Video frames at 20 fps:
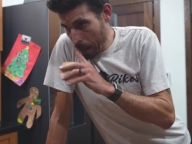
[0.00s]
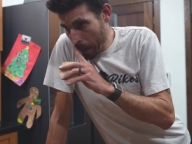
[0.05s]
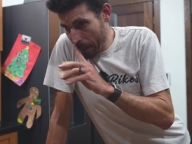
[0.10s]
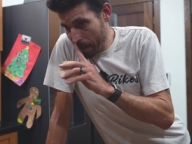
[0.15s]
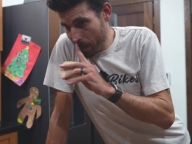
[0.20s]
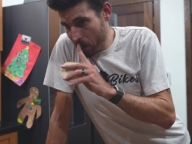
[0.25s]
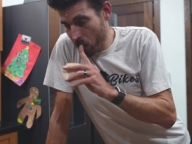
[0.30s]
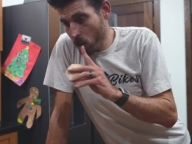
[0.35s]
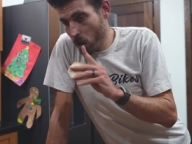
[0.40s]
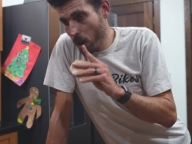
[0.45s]

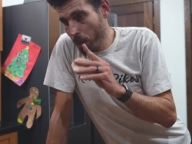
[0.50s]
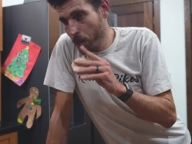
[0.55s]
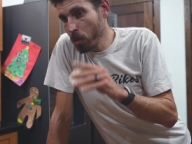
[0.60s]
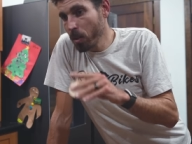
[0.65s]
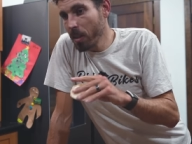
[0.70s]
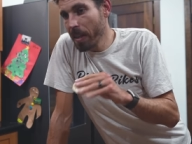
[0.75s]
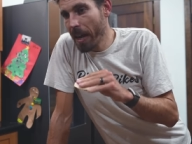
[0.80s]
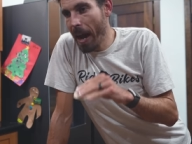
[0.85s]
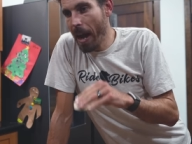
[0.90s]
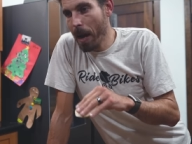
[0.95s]
And so I'm
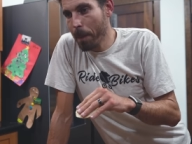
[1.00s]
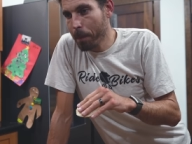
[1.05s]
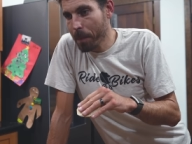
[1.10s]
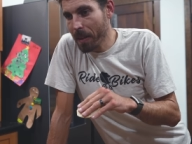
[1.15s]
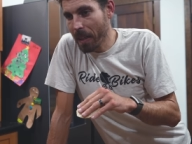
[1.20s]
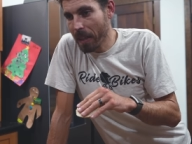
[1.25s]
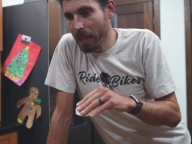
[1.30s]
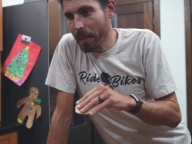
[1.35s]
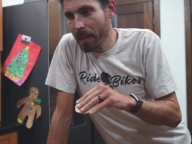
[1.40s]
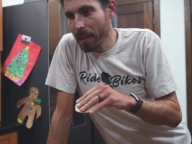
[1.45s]
really
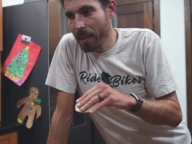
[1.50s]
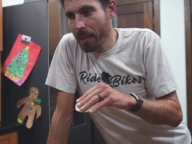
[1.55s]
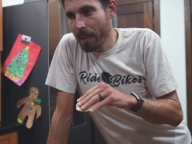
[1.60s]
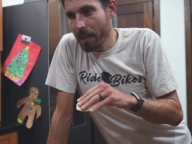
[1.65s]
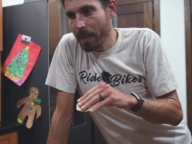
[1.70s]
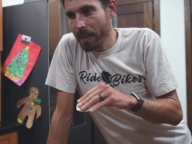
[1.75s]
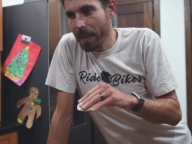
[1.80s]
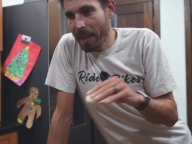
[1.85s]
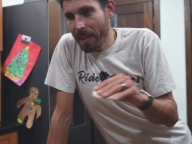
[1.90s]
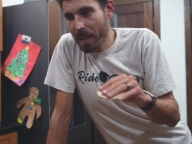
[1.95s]
happy
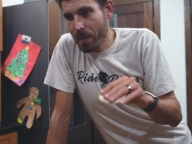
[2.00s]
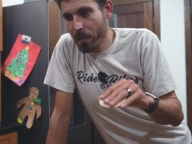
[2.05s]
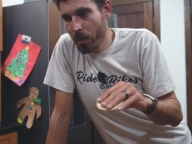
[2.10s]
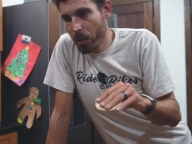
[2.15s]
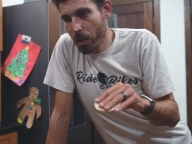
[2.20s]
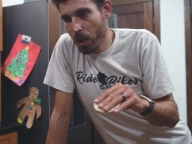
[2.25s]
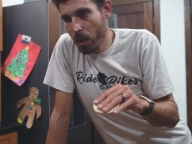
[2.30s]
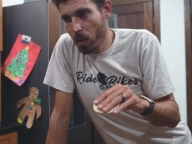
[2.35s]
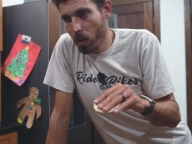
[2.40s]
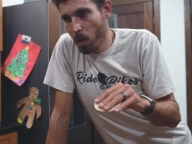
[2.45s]
that
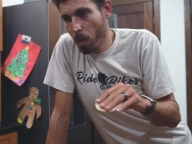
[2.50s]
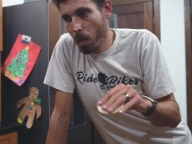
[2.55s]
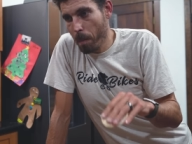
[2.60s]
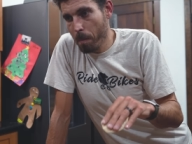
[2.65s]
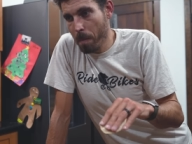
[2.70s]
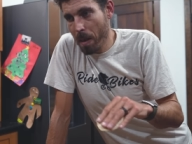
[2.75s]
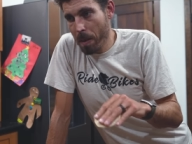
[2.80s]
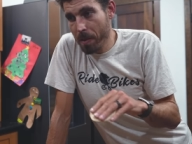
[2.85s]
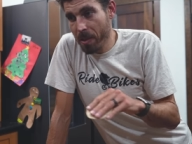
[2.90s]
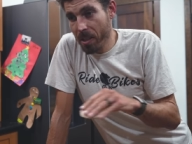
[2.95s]
even though
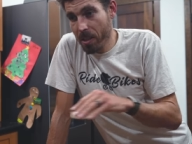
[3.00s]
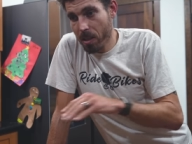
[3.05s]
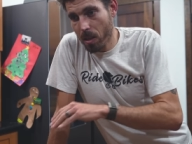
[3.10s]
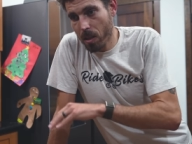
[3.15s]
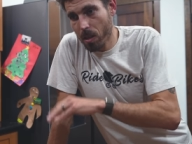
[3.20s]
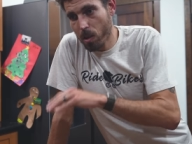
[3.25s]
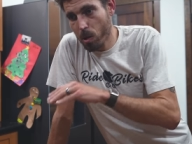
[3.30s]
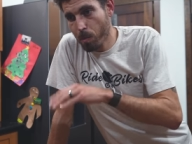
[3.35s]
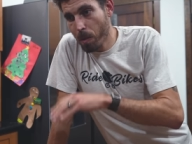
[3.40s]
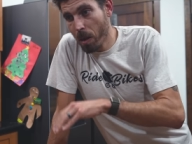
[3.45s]
maybe this
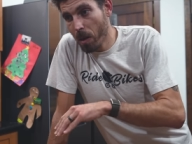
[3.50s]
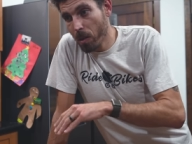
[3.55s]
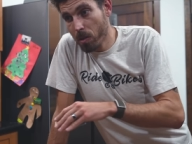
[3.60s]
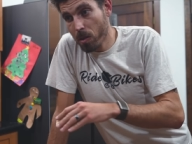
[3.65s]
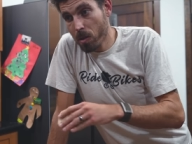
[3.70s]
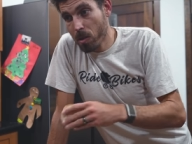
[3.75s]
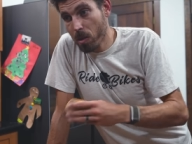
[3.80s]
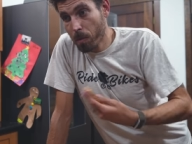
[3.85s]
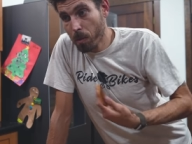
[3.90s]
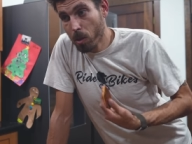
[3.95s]

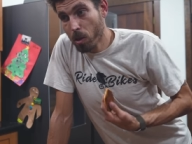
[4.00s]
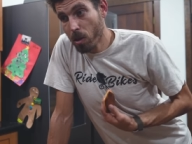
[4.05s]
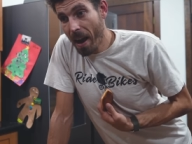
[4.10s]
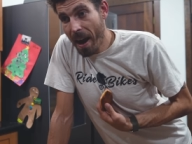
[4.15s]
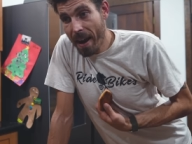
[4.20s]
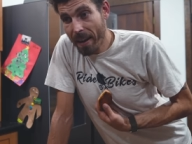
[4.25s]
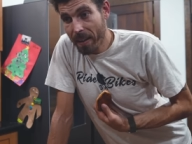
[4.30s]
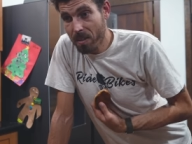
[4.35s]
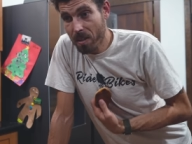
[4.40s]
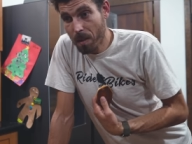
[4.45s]
exposed some
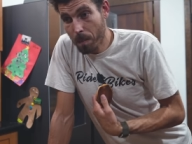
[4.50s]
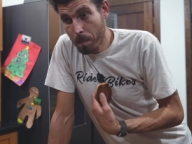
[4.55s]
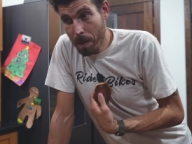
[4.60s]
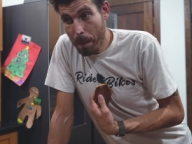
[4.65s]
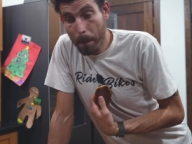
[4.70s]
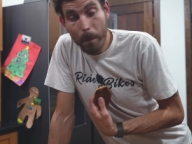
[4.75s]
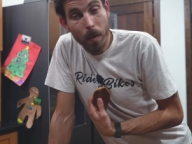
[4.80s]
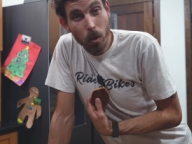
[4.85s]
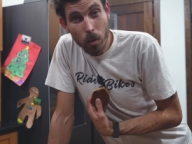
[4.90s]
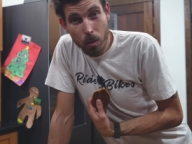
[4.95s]
cracks in
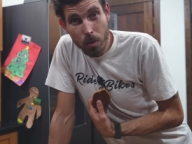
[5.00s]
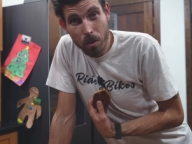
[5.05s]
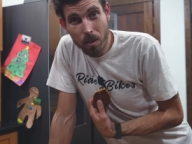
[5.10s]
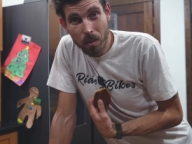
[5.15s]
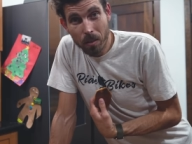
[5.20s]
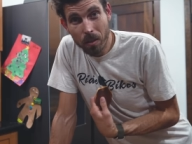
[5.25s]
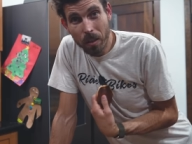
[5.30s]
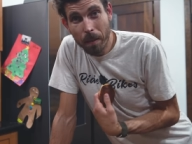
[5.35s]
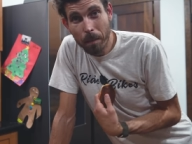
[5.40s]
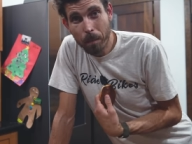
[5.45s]
me
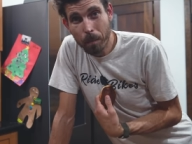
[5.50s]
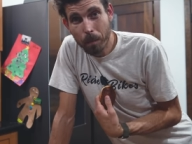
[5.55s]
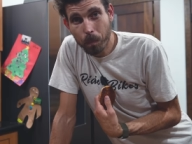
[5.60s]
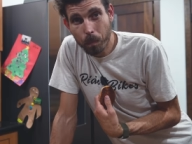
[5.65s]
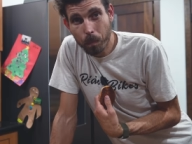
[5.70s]
personally,